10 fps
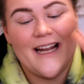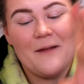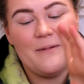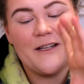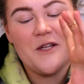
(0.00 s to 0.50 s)
I
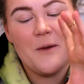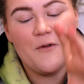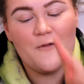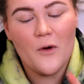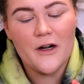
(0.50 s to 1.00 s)
picked
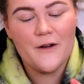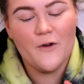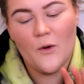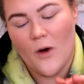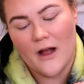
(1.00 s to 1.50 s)
up four
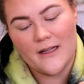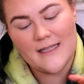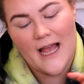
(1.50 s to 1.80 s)
different ones.